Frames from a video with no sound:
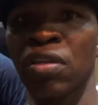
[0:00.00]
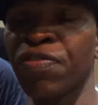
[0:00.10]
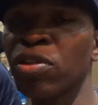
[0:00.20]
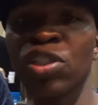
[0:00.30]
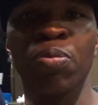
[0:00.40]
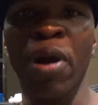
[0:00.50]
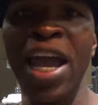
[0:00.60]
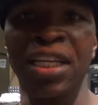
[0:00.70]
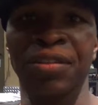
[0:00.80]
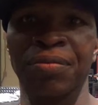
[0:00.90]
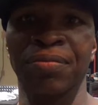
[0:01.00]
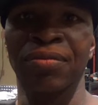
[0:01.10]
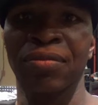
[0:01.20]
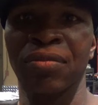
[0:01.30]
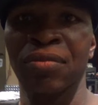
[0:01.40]
Future's bright.
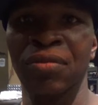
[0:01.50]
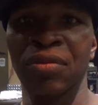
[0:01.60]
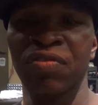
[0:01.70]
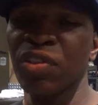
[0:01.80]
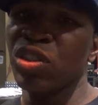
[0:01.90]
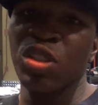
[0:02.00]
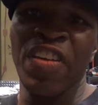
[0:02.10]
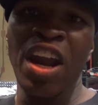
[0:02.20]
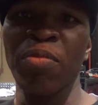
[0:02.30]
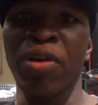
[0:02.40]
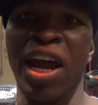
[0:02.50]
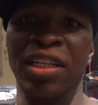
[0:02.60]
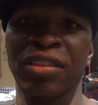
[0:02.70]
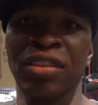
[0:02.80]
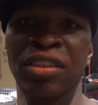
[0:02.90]
Future's very
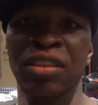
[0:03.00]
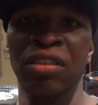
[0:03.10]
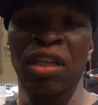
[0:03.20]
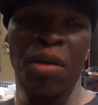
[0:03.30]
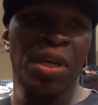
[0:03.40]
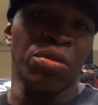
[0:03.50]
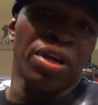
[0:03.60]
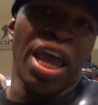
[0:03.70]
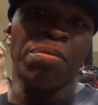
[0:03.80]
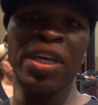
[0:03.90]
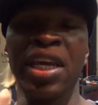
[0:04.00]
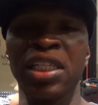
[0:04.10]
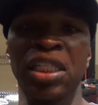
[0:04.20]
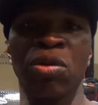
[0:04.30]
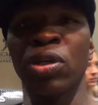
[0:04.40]
bright. I mean, with AB
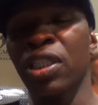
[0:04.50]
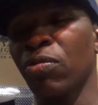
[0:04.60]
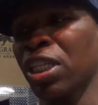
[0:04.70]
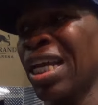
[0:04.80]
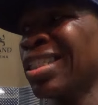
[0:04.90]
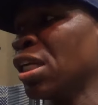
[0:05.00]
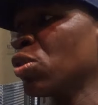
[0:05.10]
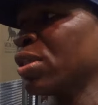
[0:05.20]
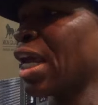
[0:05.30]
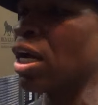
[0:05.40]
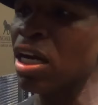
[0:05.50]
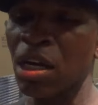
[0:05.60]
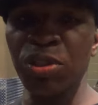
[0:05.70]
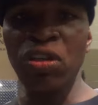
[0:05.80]
catching us with that hook, I'm